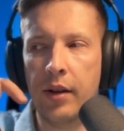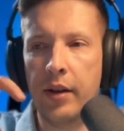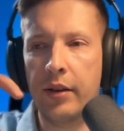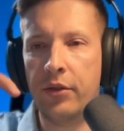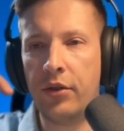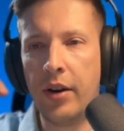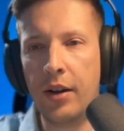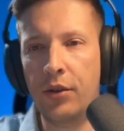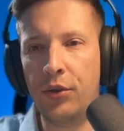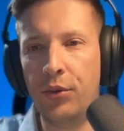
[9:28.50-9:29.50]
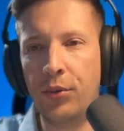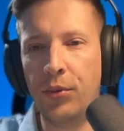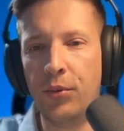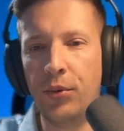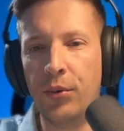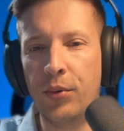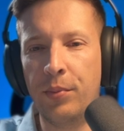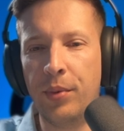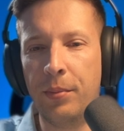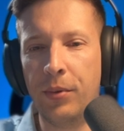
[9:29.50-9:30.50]
try to
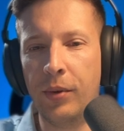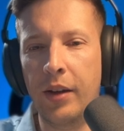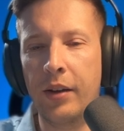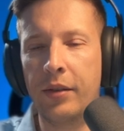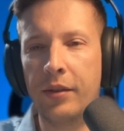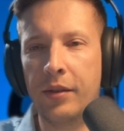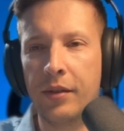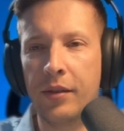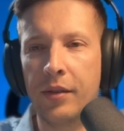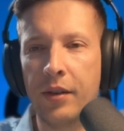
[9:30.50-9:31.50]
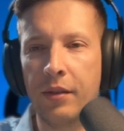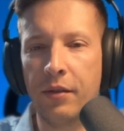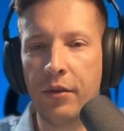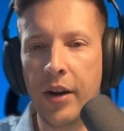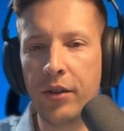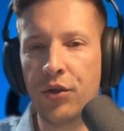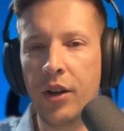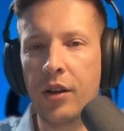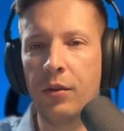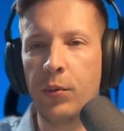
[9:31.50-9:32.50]
populate red
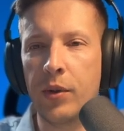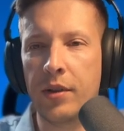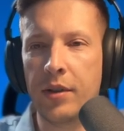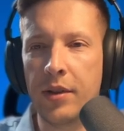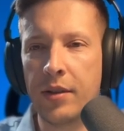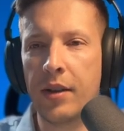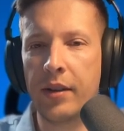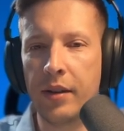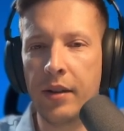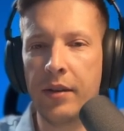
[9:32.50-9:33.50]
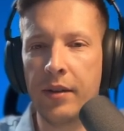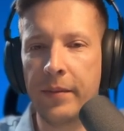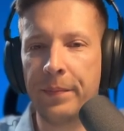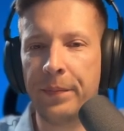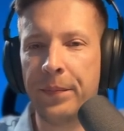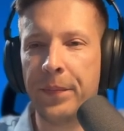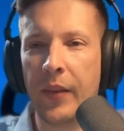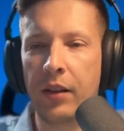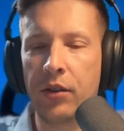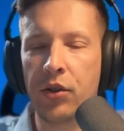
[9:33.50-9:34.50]
channel with this
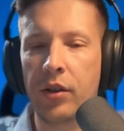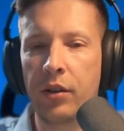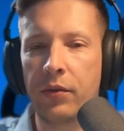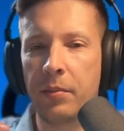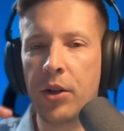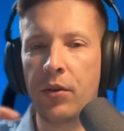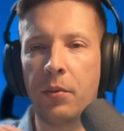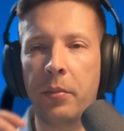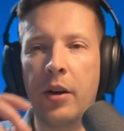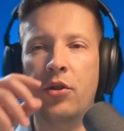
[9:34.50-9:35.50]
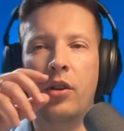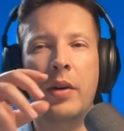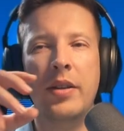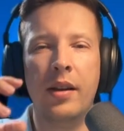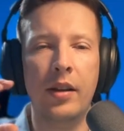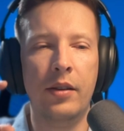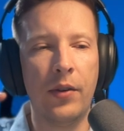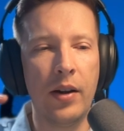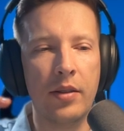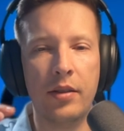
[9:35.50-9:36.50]
additional information from green channel. Basically, it
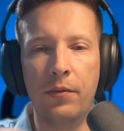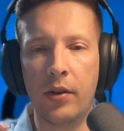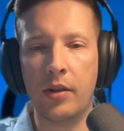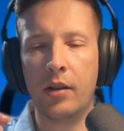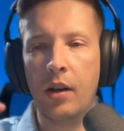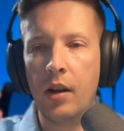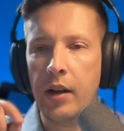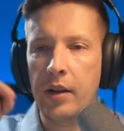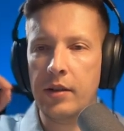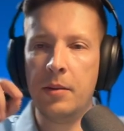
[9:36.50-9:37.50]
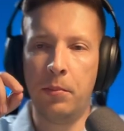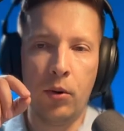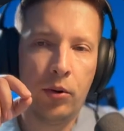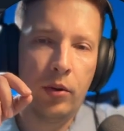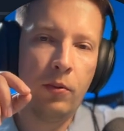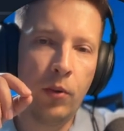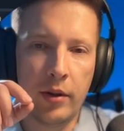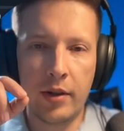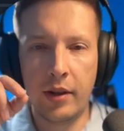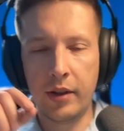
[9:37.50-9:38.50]
finds difference. In this spot, what
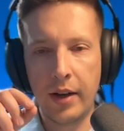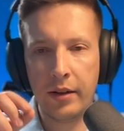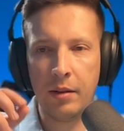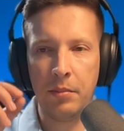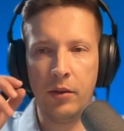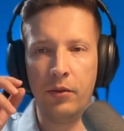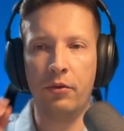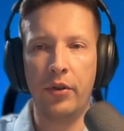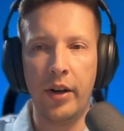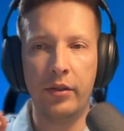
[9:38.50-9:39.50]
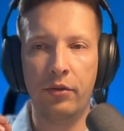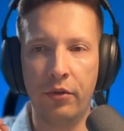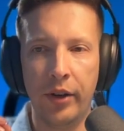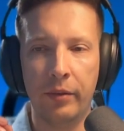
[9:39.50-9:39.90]
is the delta between red and green?